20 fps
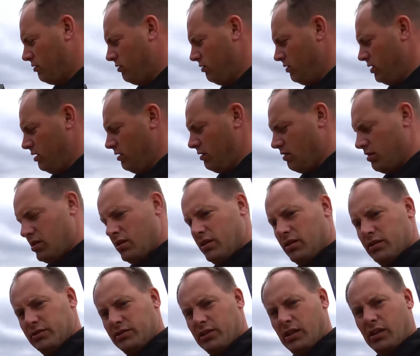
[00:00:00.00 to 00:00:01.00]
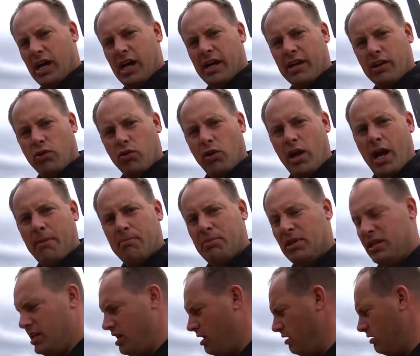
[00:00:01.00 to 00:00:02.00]
through here. It's a lot of
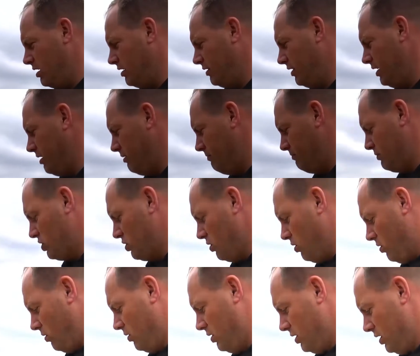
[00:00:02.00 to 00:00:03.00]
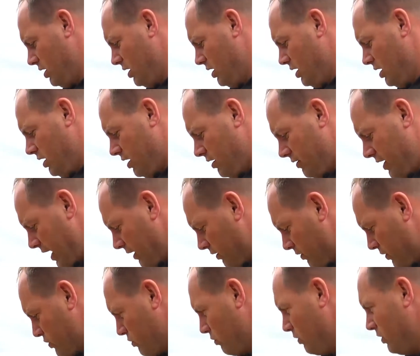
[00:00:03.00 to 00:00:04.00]
cramping down on them, so that
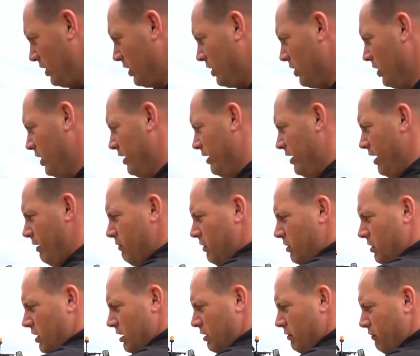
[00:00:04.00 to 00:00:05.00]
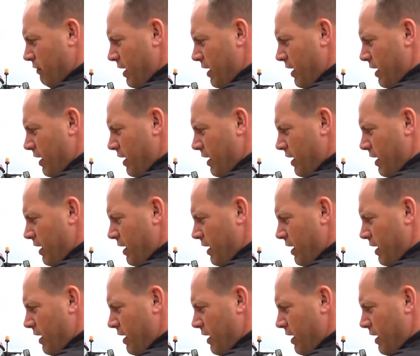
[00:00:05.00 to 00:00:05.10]
looks really good. Everything's